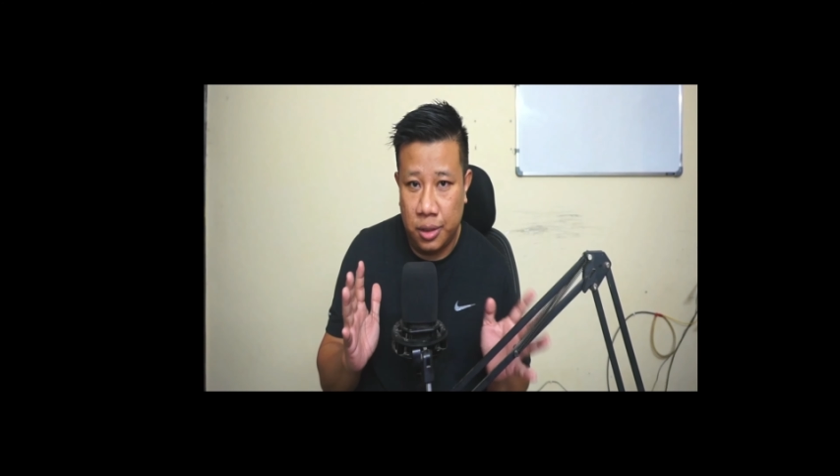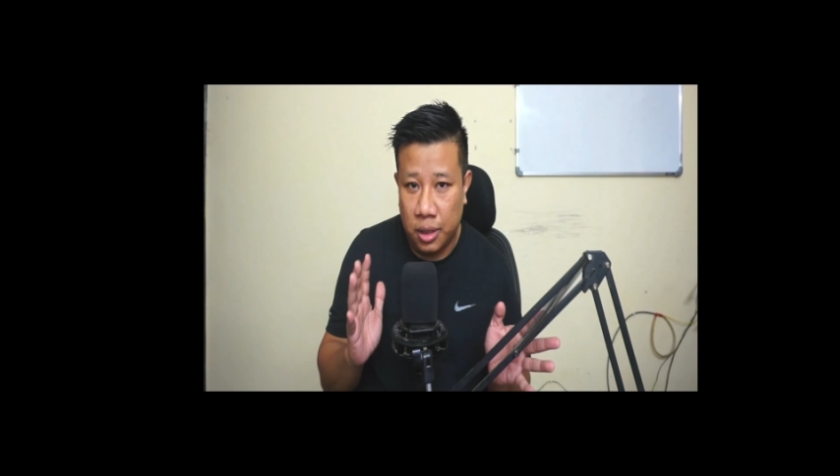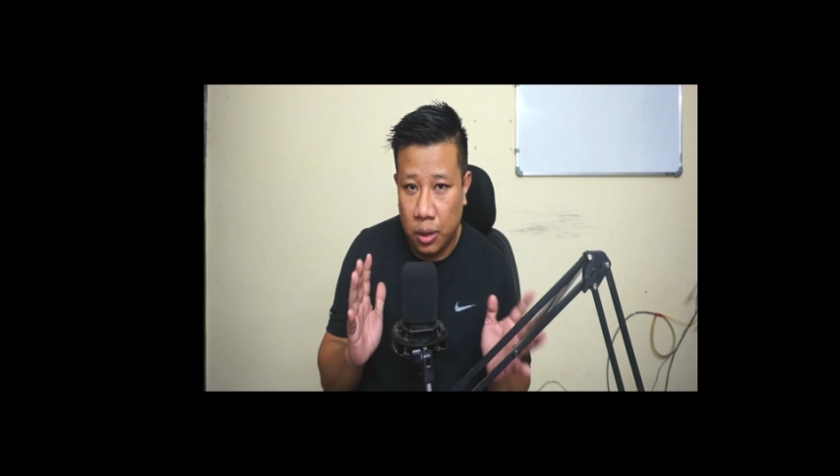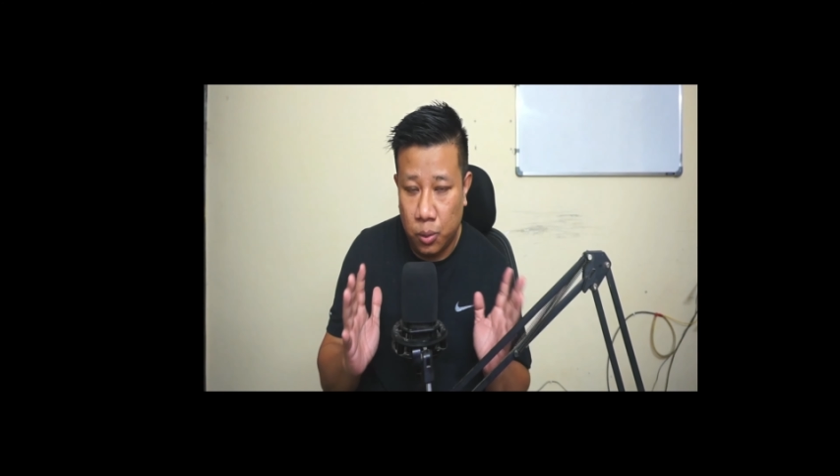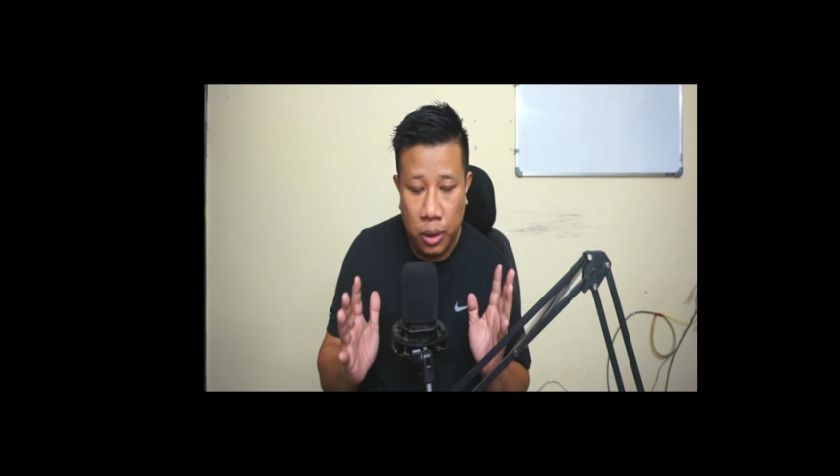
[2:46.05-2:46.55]

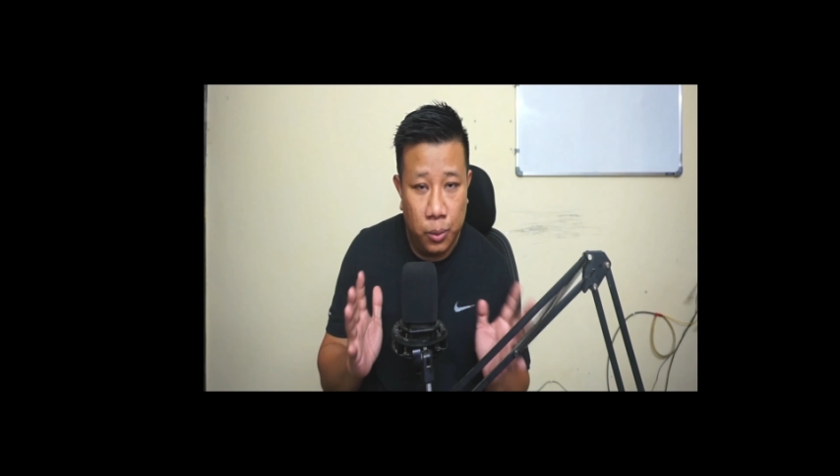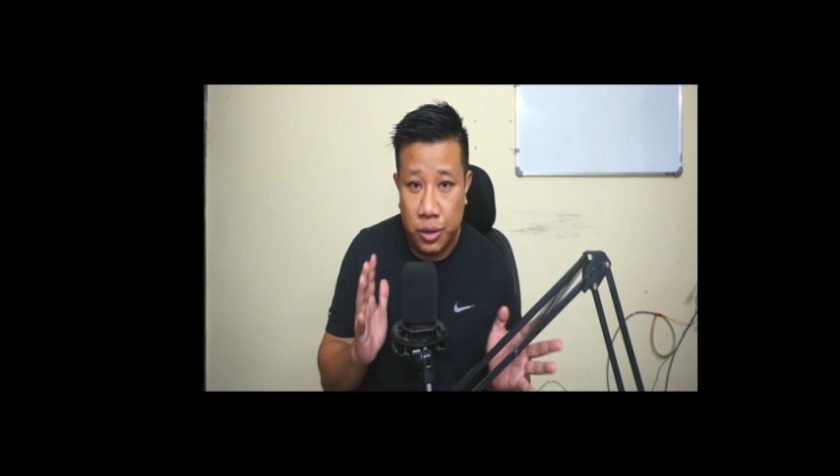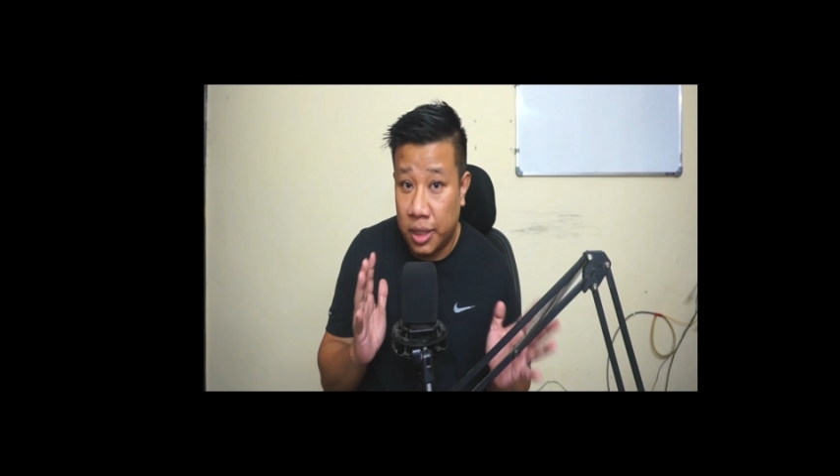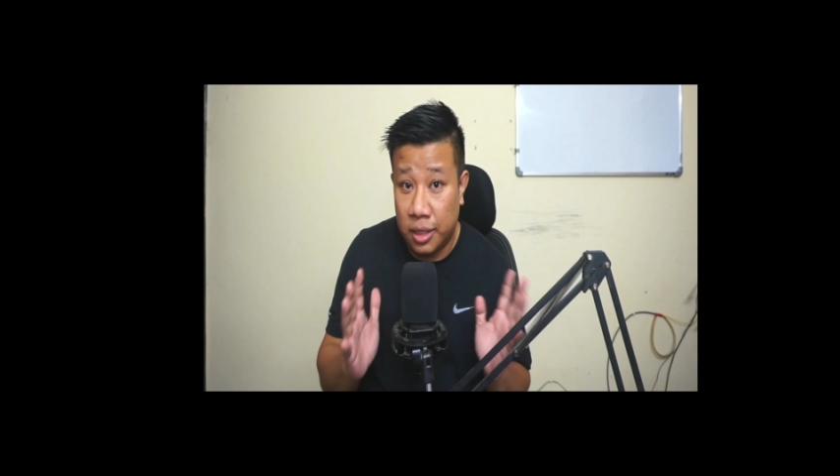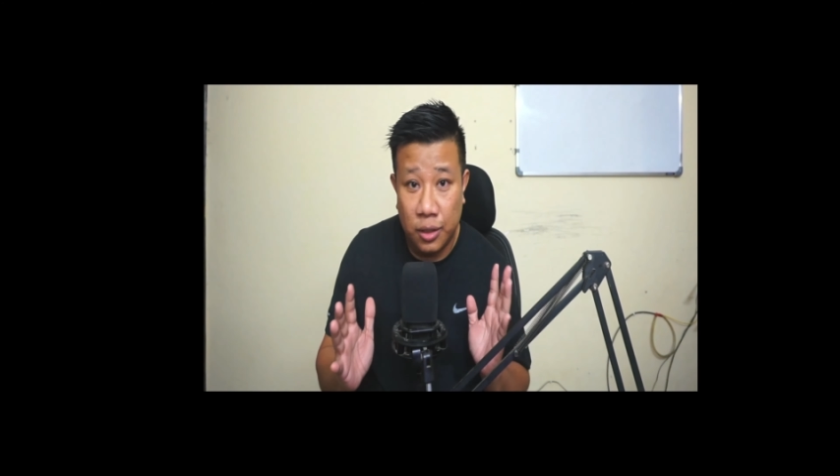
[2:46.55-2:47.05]
how it's
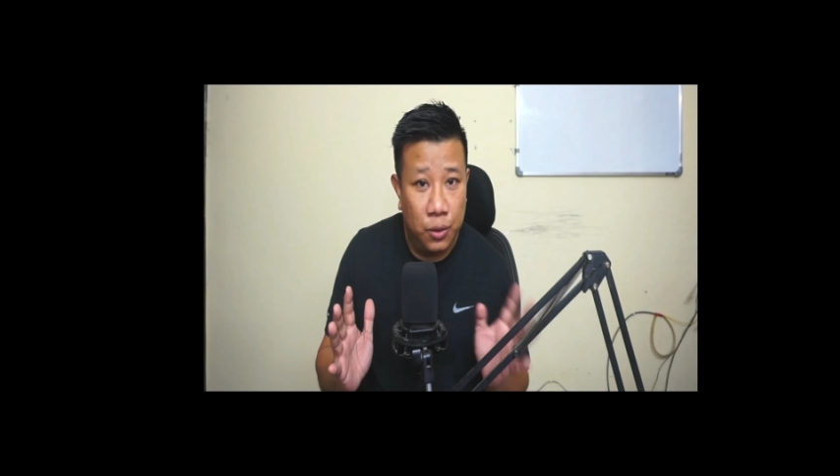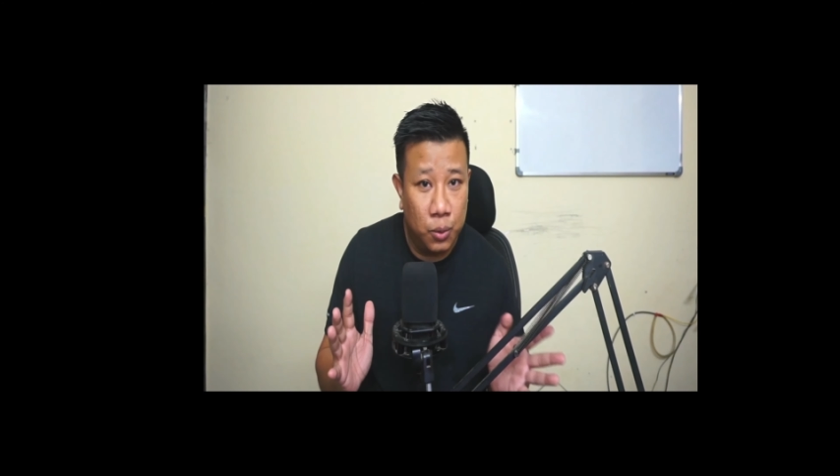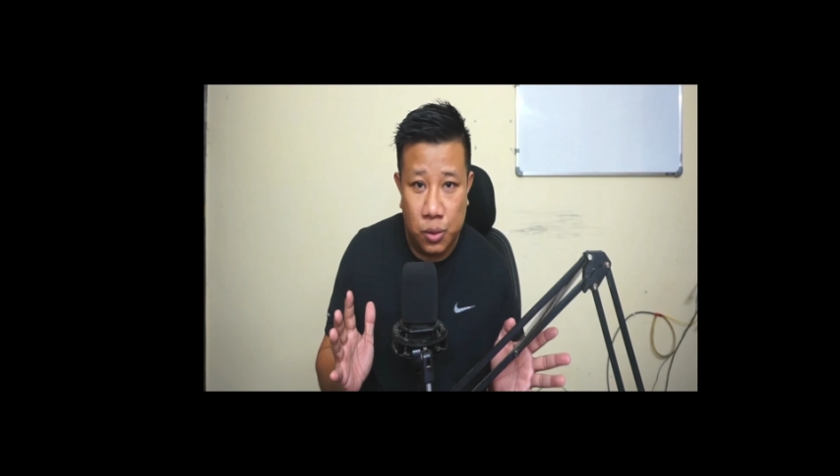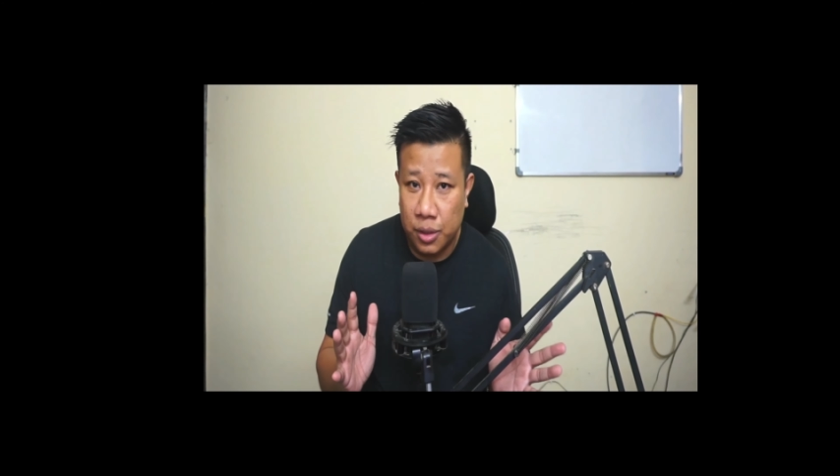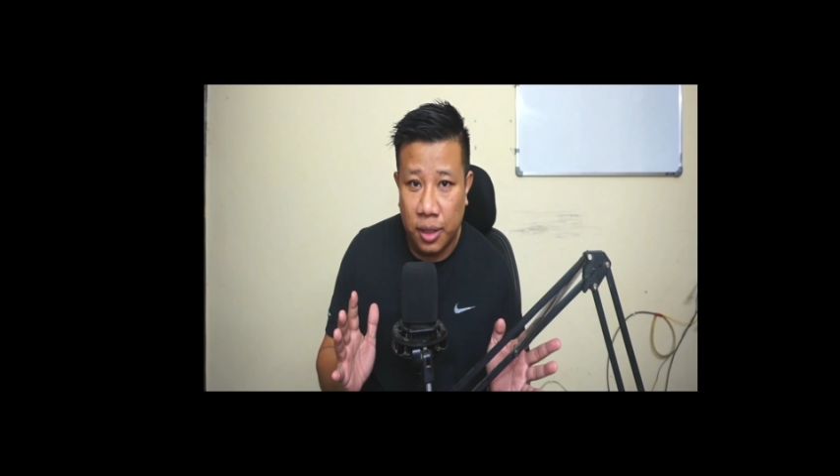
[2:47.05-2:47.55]
gonna
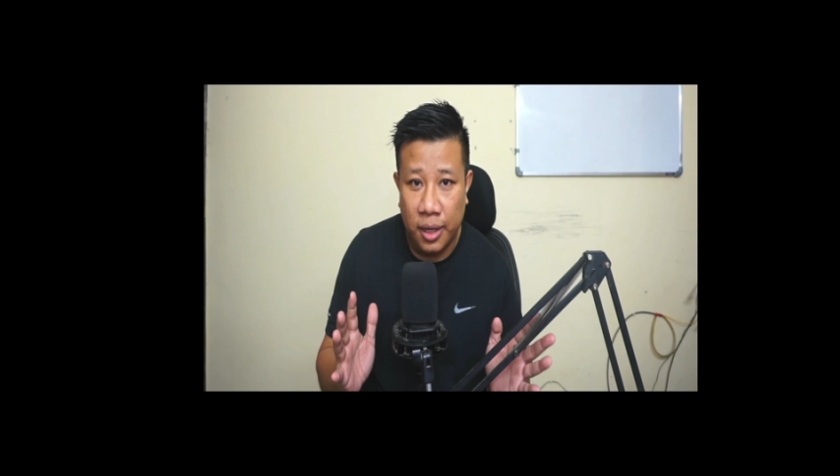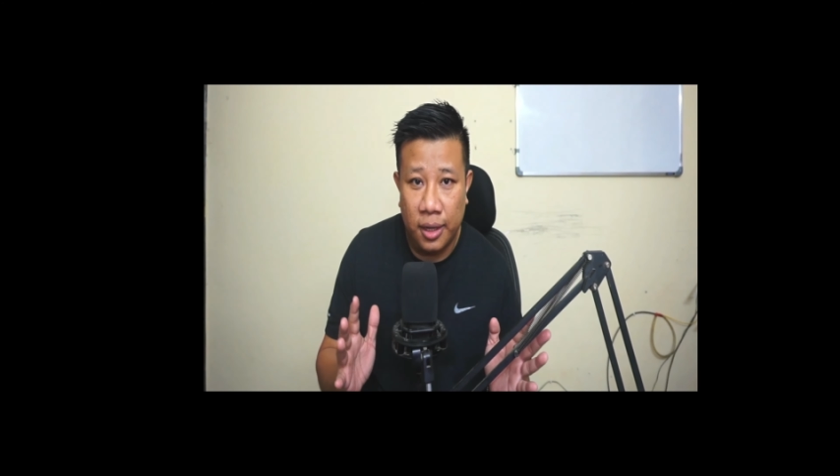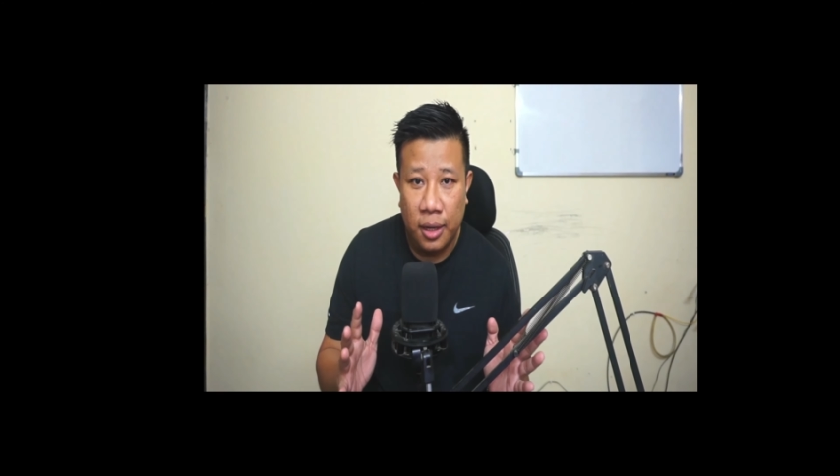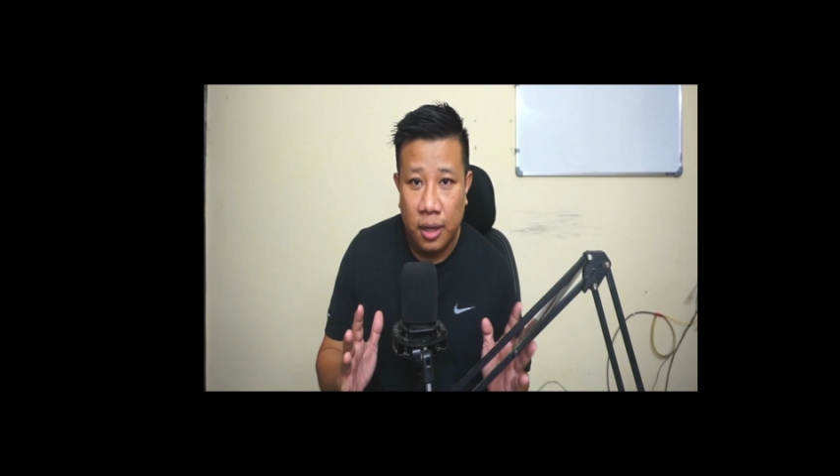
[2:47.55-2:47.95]
look like,